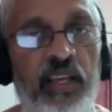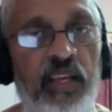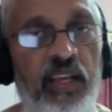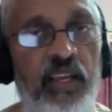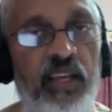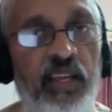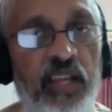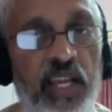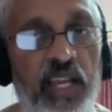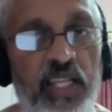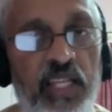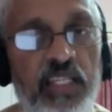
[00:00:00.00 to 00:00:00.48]

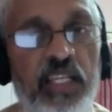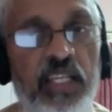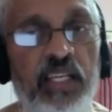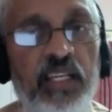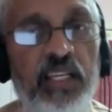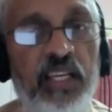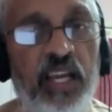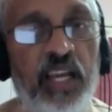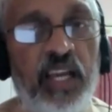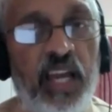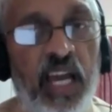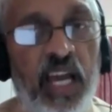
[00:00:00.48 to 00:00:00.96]

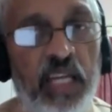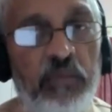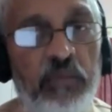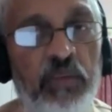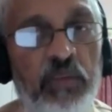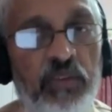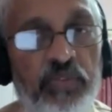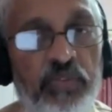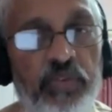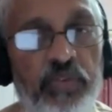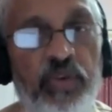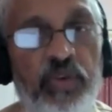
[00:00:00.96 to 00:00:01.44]
Eating
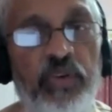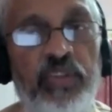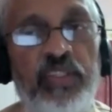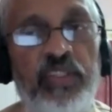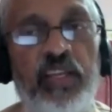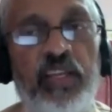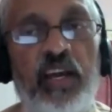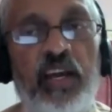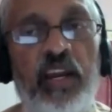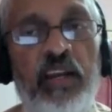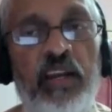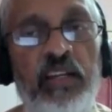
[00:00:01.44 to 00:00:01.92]
animal foods
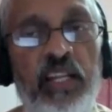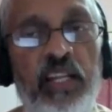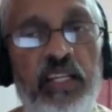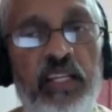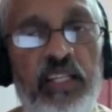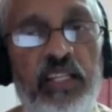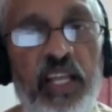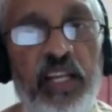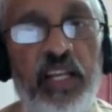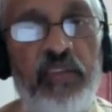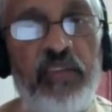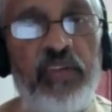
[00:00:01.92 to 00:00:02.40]
currently
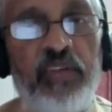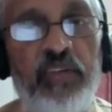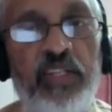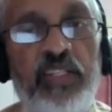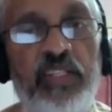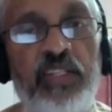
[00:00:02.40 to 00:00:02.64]
delivers